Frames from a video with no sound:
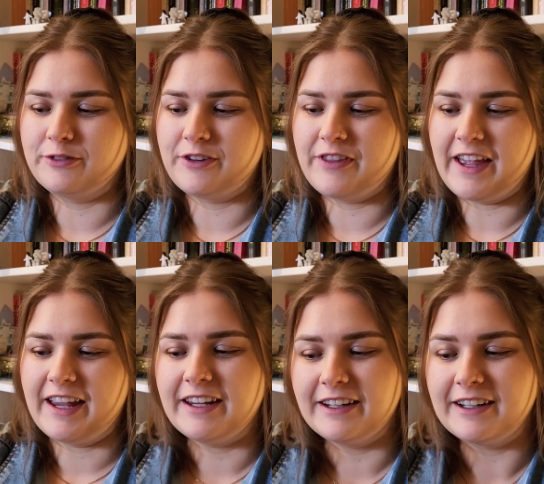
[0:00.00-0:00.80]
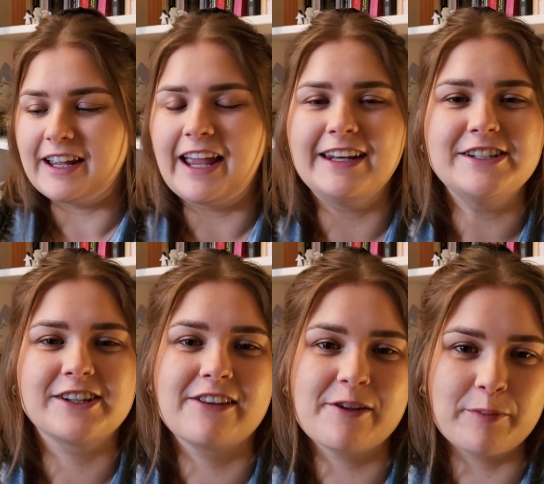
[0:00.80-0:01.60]
they hate each
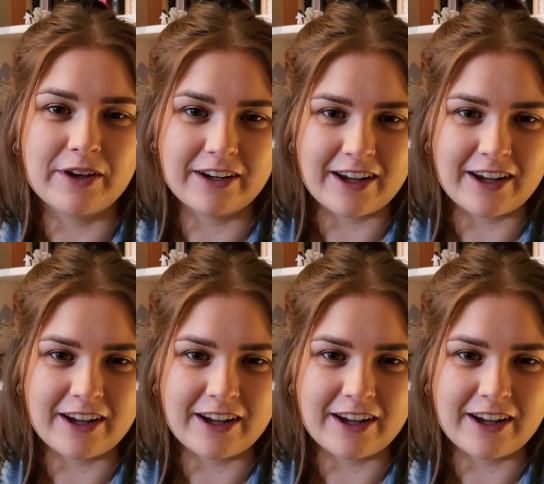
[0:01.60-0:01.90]
other but